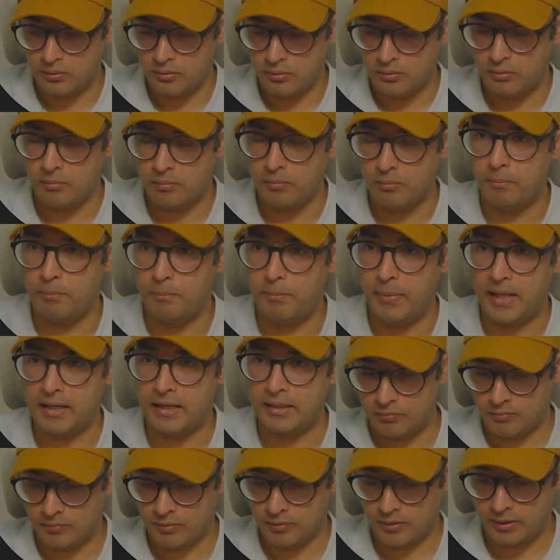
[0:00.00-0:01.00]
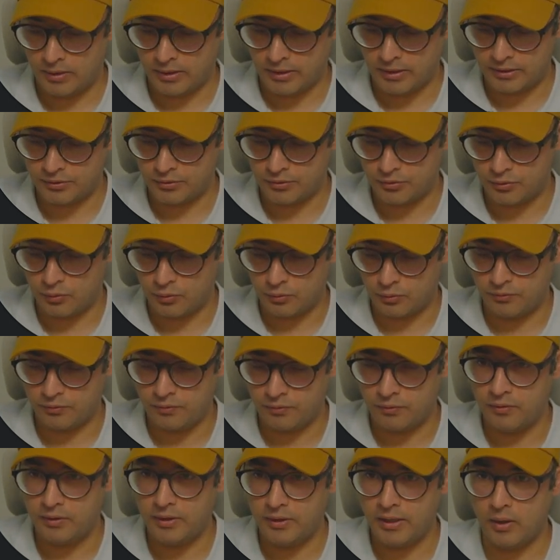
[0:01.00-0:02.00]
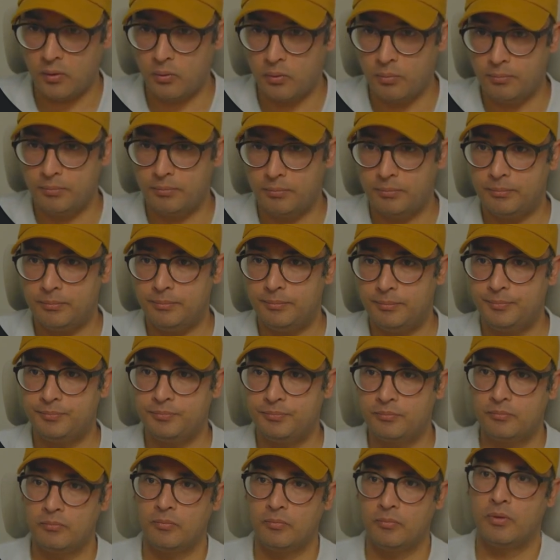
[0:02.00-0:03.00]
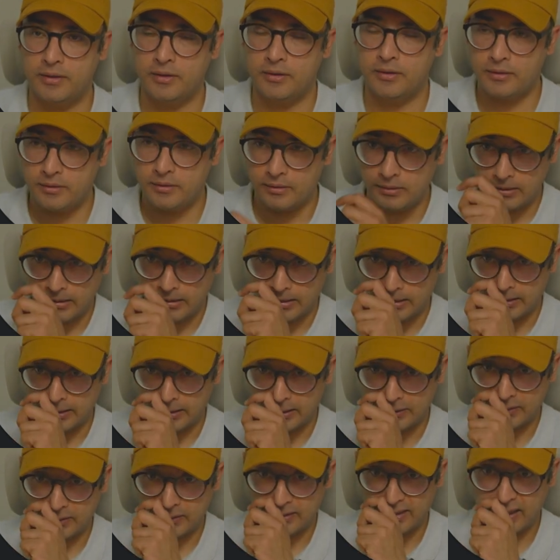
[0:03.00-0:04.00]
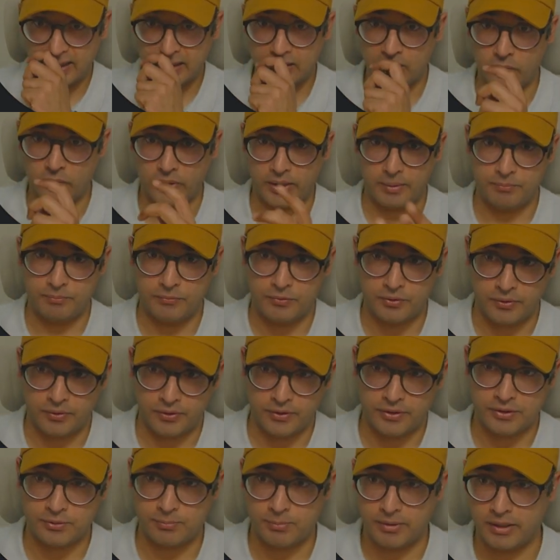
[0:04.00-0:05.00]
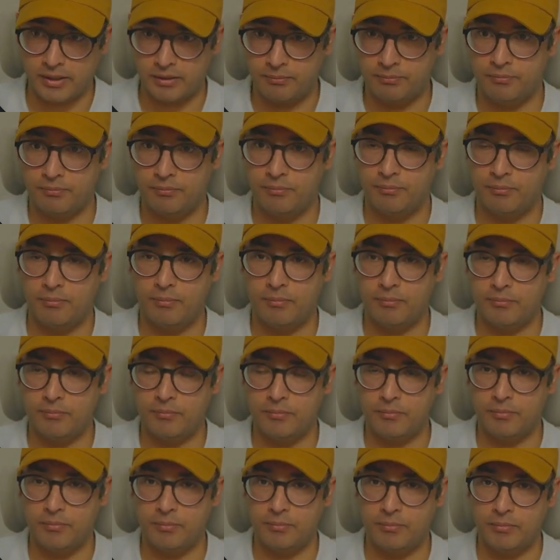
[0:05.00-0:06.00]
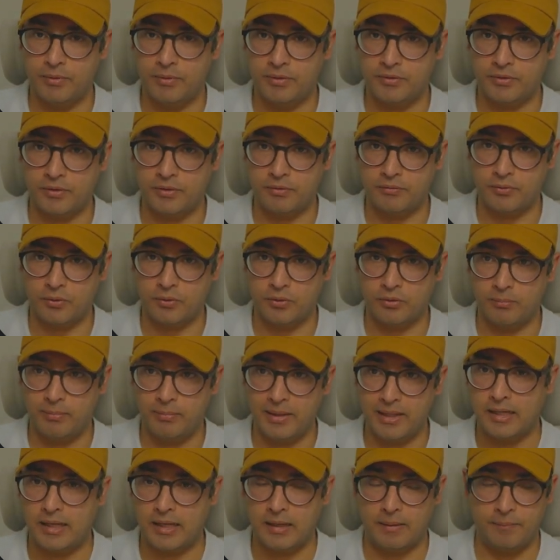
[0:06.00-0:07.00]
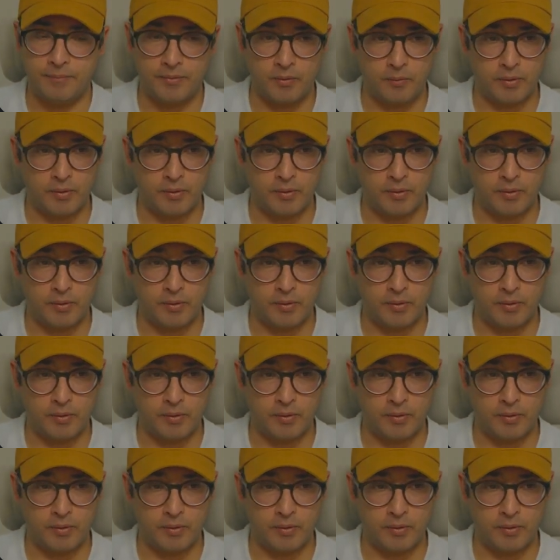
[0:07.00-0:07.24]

balance as of now? Let's look at that. Okay, so here's my sort of total balance. Now again,